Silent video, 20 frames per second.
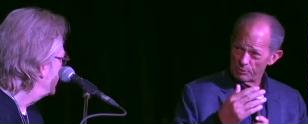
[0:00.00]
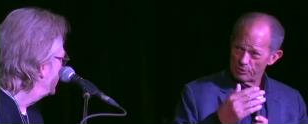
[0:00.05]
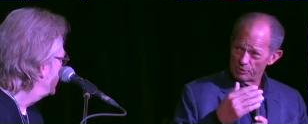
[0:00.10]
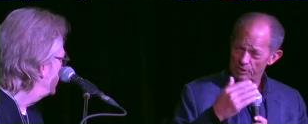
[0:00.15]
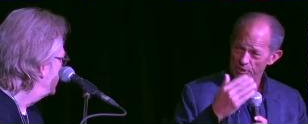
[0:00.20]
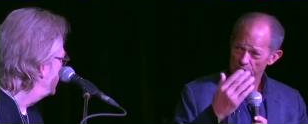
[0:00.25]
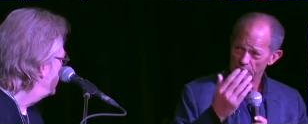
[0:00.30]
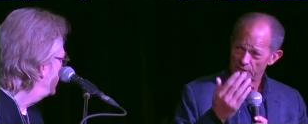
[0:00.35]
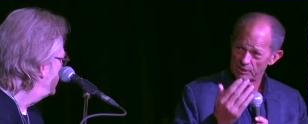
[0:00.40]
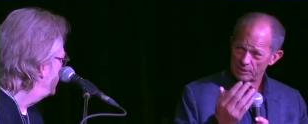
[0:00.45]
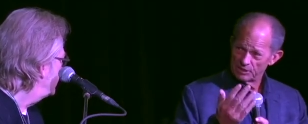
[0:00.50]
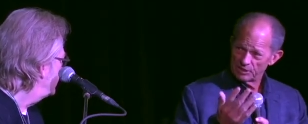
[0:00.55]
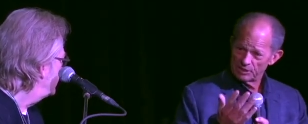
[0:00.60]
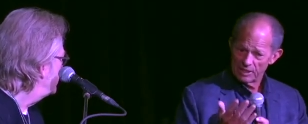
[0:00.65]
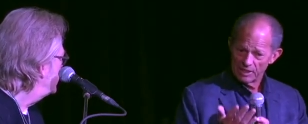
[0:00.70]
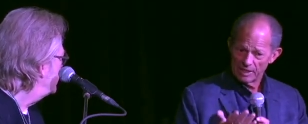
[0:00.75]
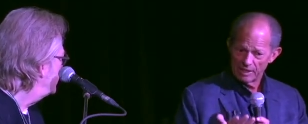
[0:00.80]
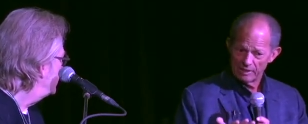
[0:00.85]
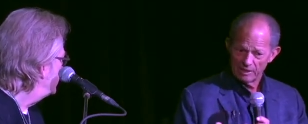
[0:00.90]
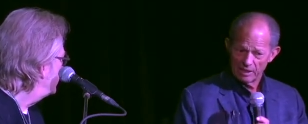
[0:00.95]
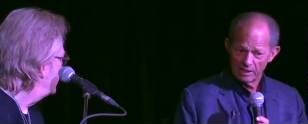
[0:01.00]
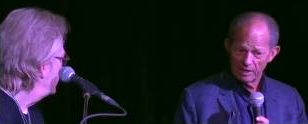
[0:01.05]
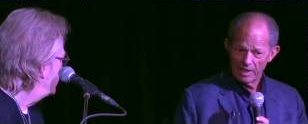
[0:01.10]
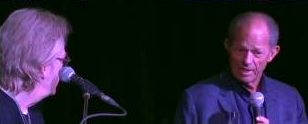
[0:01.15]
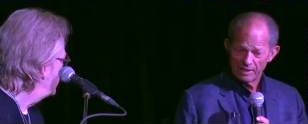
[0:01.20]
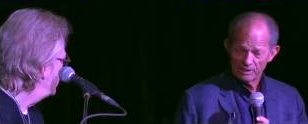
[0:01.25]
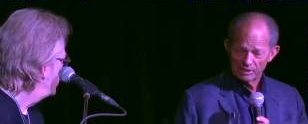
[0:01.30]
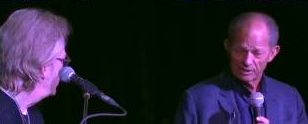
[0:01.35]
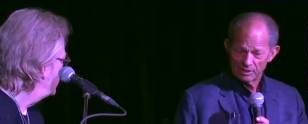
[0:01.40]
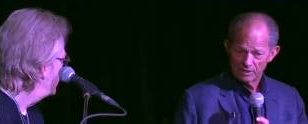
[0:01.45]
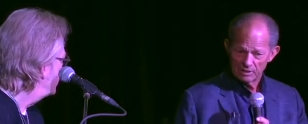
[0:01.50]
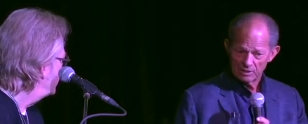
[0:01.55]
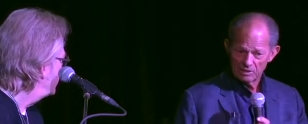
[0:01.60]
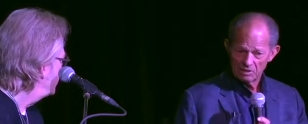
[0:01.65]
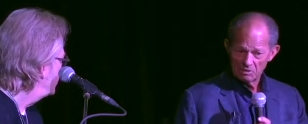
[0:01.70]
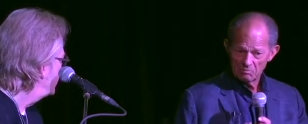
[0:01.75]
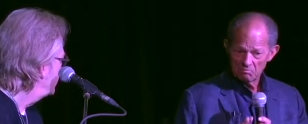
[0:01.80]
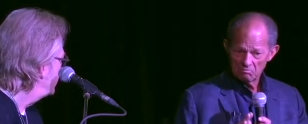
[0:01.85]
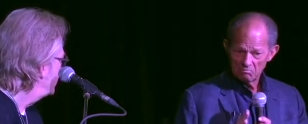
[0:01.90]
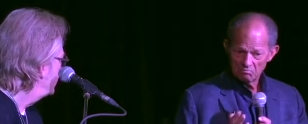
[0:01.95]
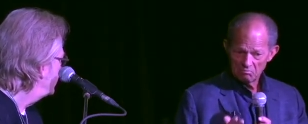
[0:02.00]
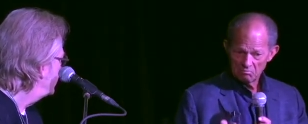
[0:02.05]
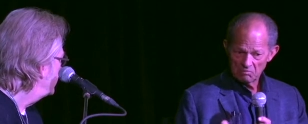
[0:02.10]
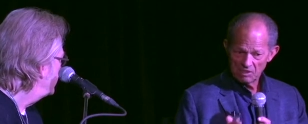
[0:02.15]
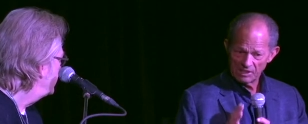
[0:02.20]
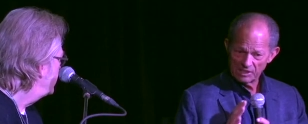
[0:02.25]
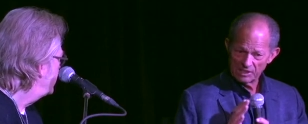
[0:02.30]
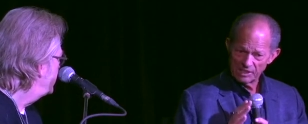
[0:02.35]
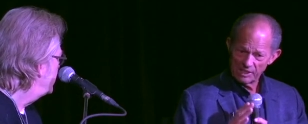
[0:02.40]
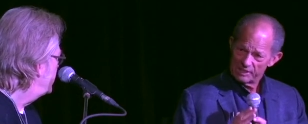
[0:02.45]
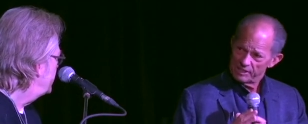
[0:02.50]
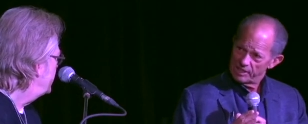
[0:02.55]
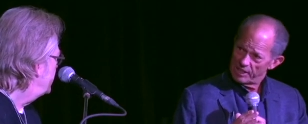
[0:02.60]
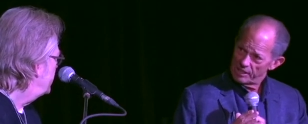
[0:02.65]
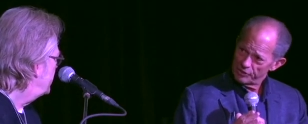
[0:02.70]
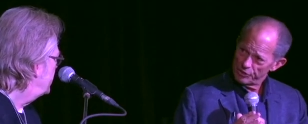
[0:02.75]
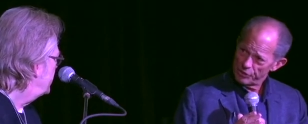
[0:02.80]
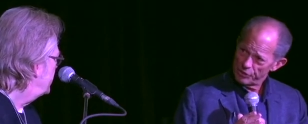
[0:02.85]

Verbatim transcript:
Speaker 1: music and listening, in the last, let's say, ten